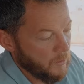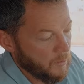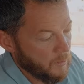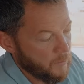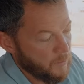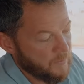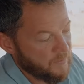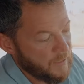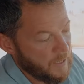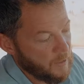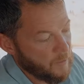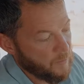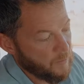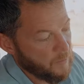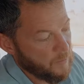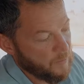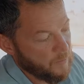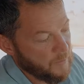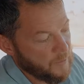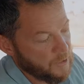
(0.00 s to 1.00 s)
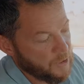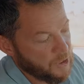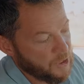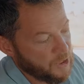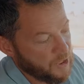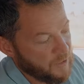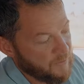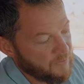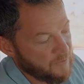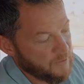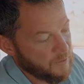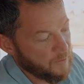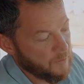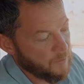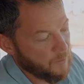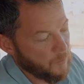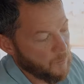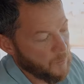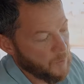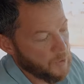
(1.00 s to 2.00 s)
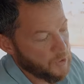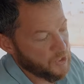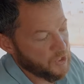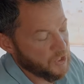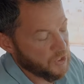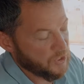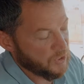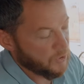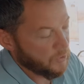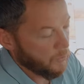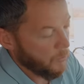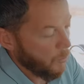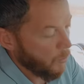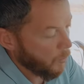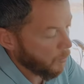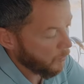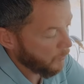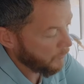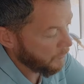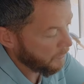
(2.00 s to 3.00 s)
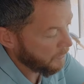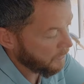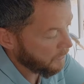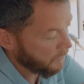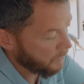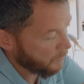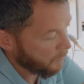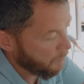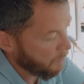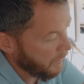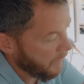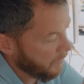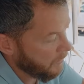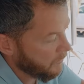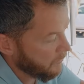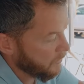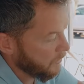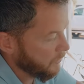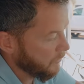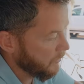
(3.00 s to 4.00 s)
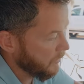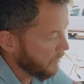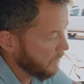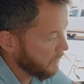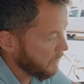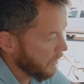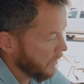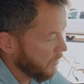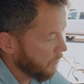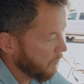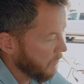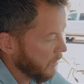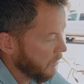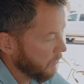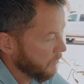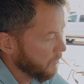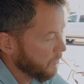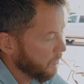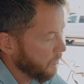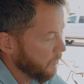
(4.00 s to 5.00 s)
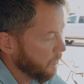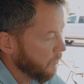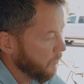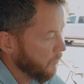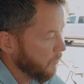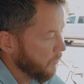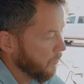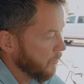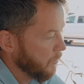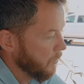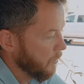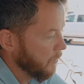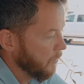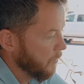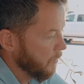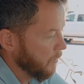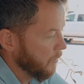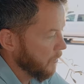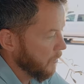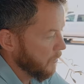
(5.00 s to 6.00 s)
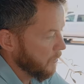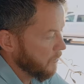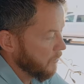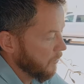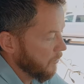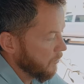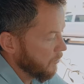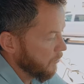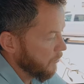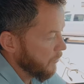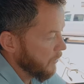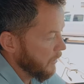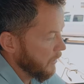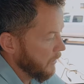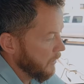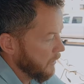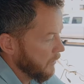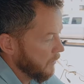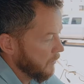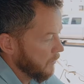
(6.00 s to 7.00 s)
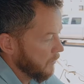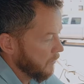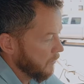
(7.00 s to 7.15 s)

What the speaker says: We've got where we shift, which is only about, you could say about 2 to 3